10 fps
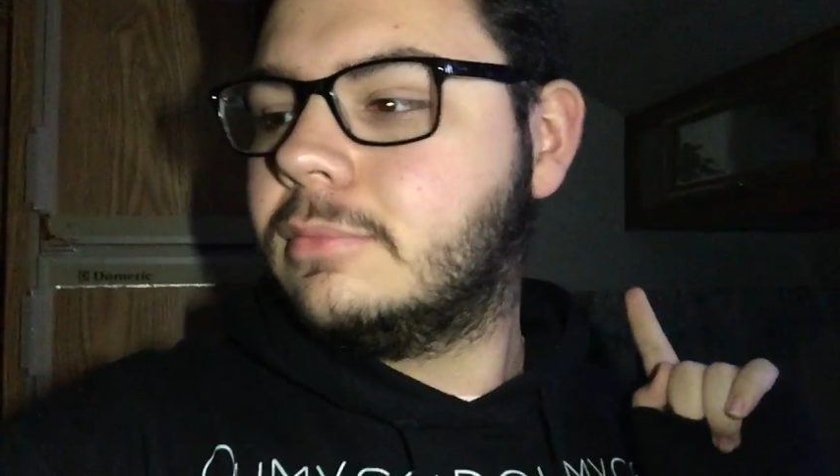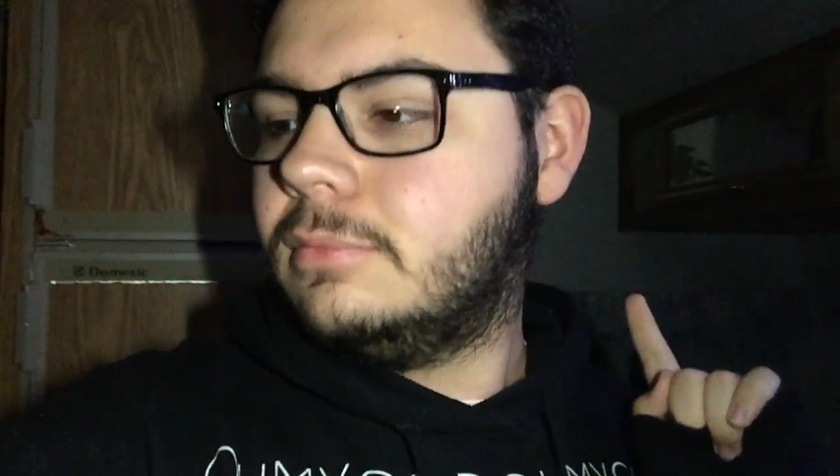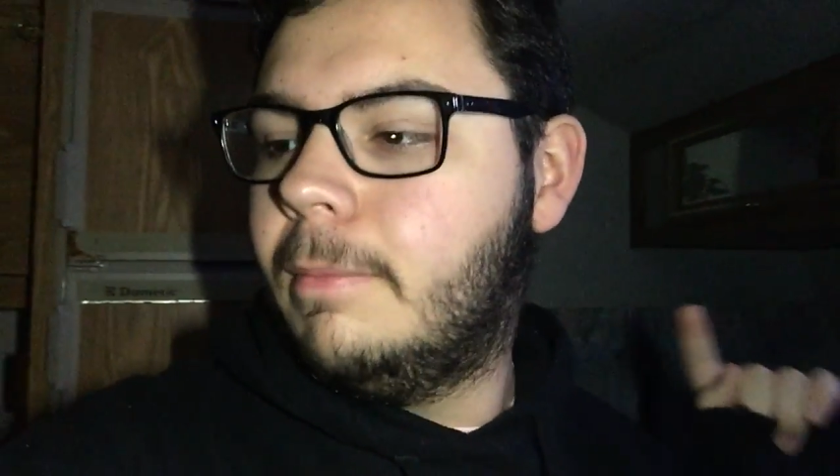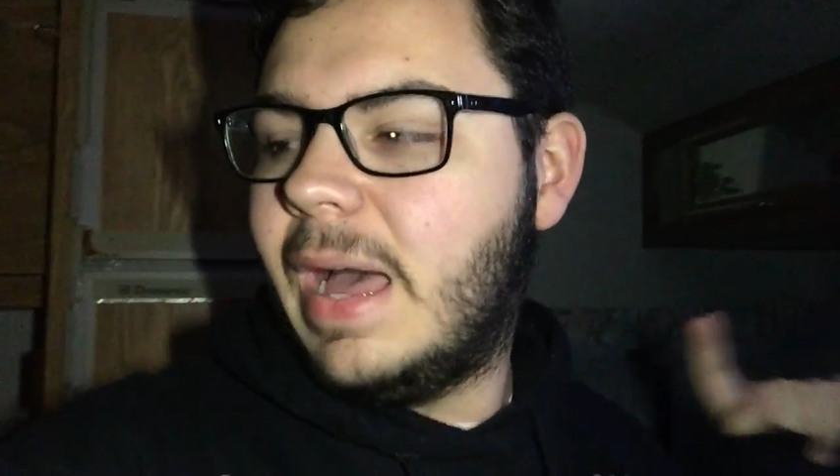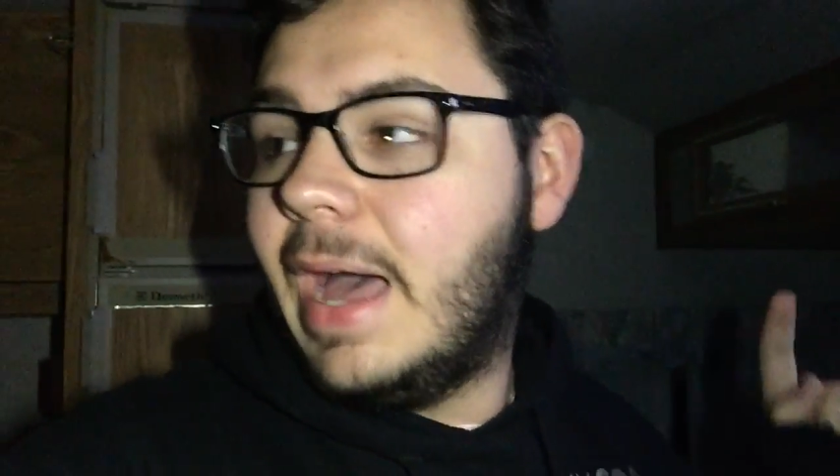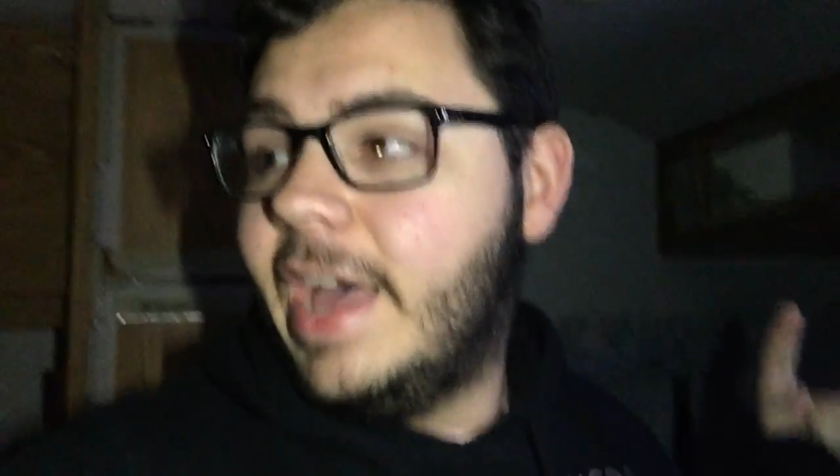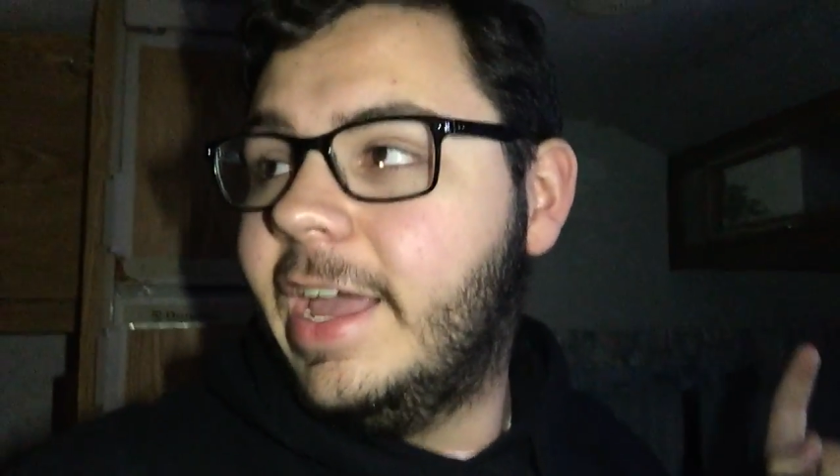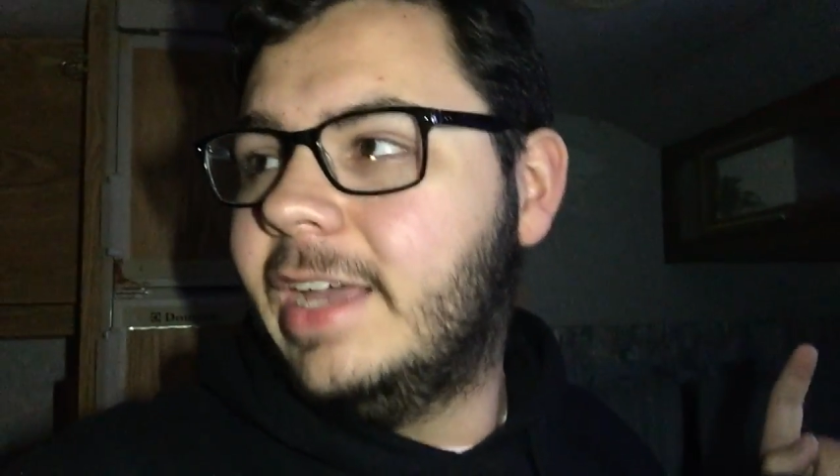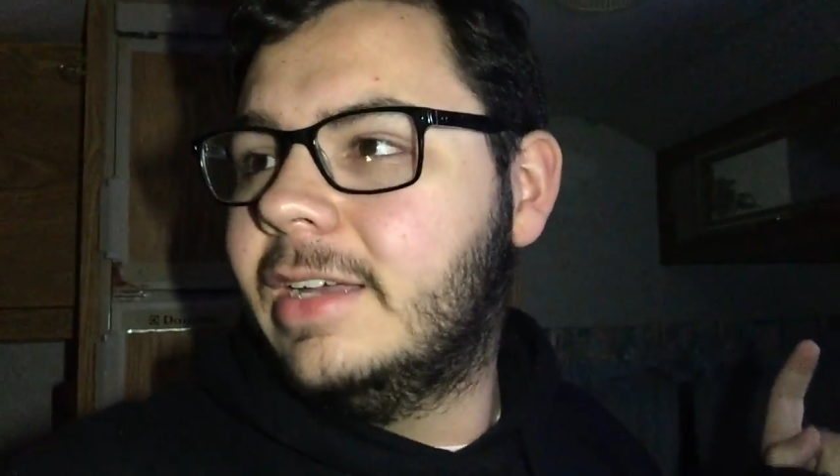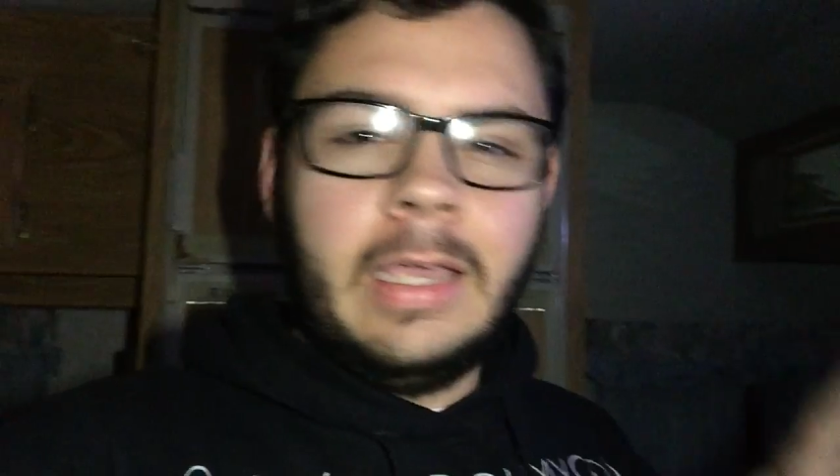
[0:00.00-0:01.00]

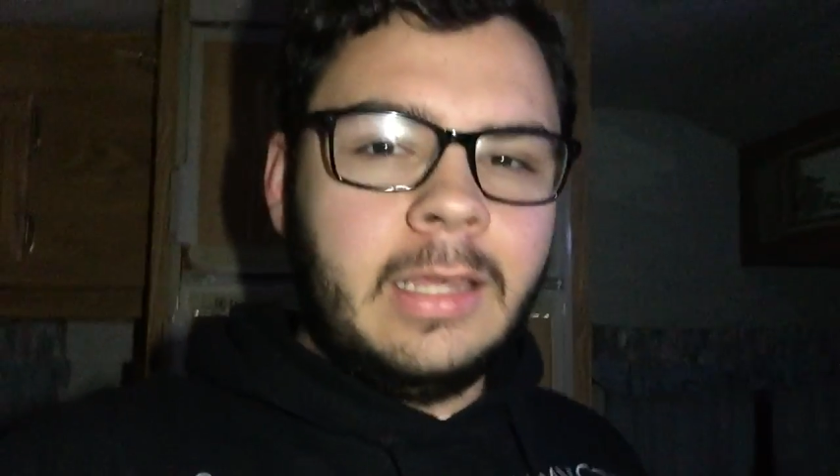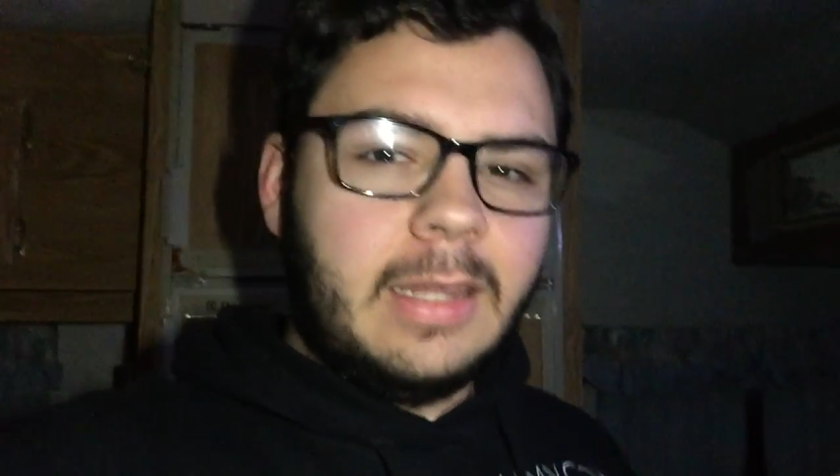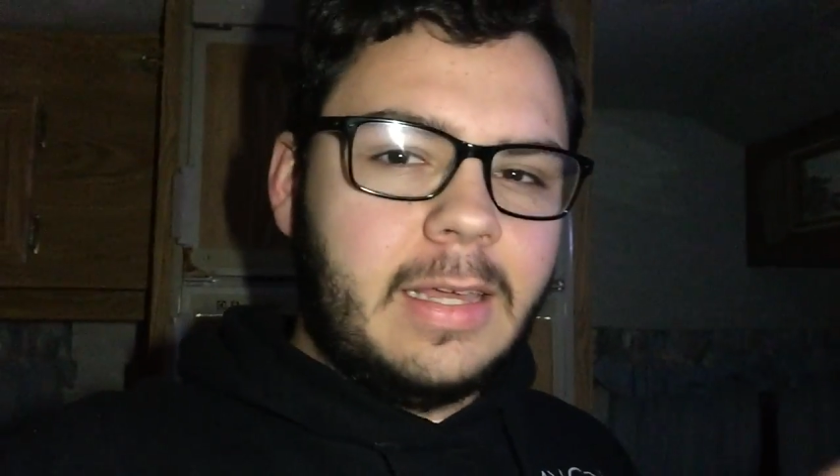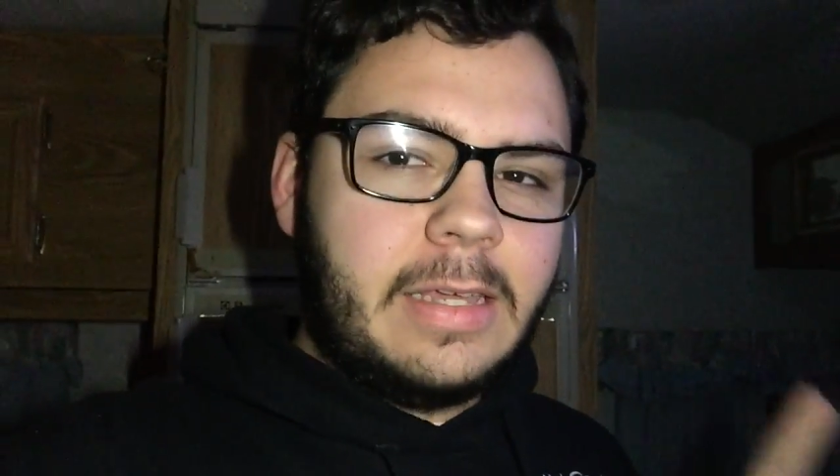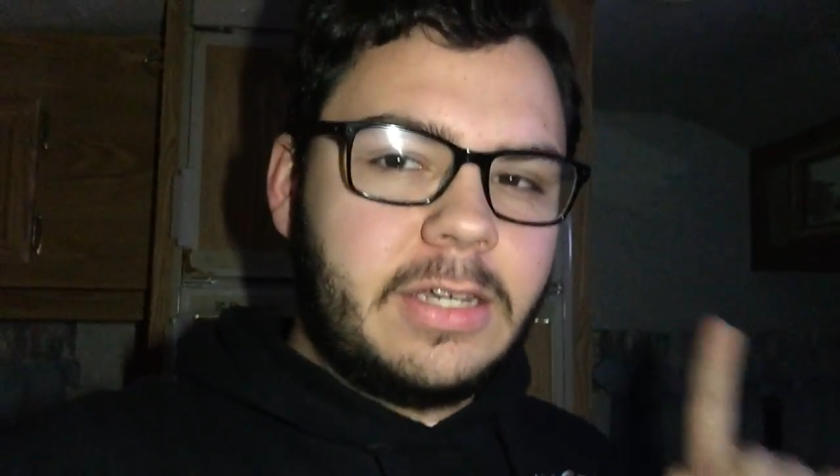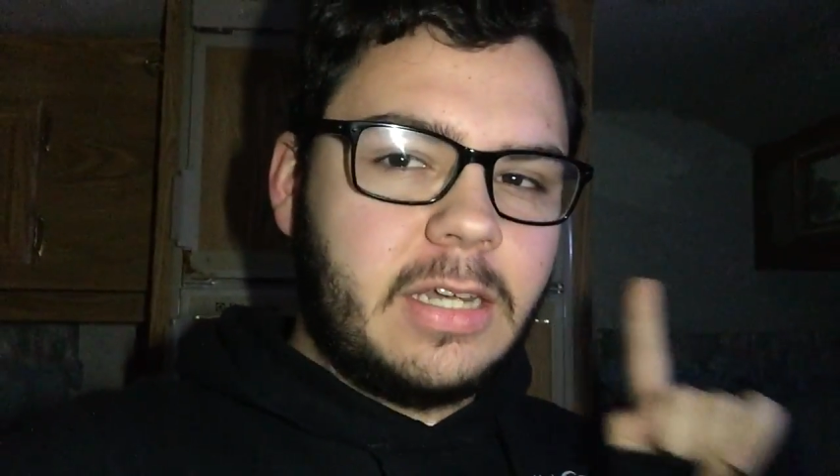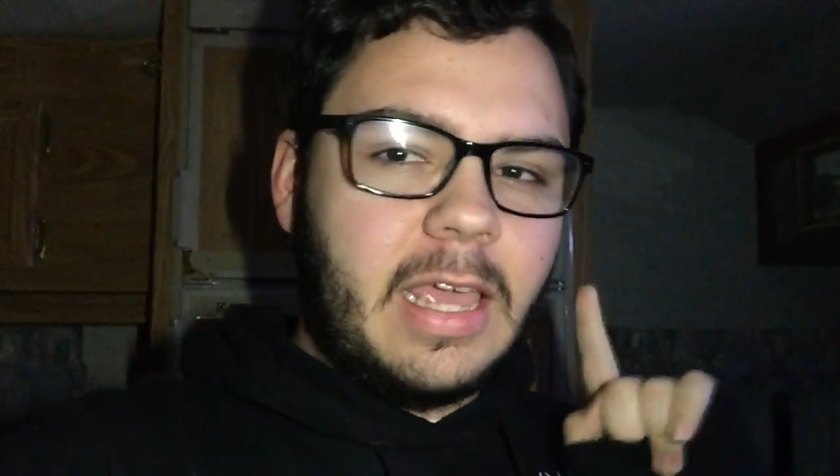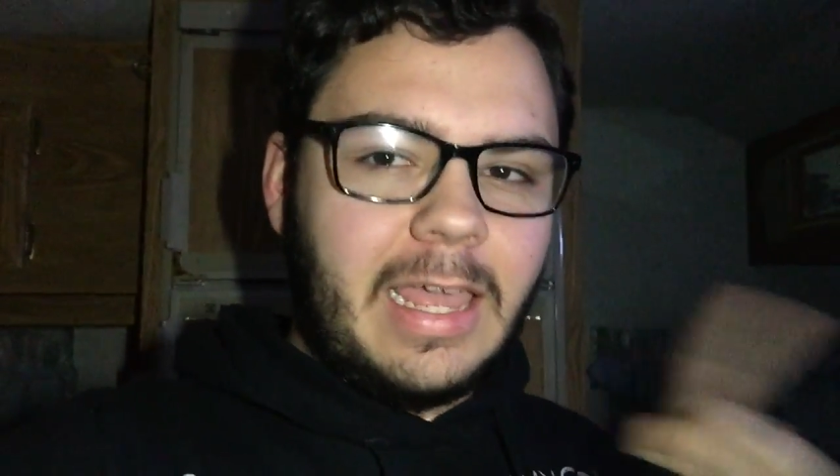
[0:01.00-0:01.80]
my English